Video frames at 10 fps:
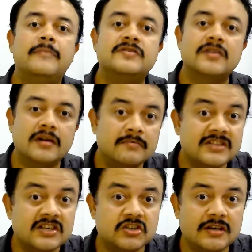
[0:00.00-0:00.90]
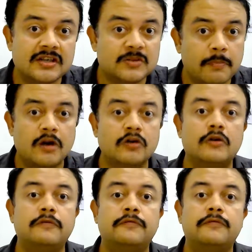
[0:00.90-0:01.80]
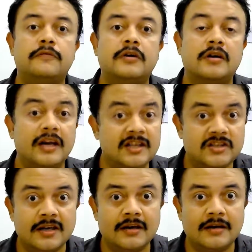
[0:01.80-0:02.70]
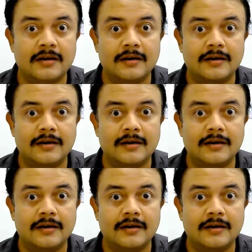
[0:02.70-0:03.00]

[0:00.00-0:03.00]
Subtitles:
circumcision is part of religion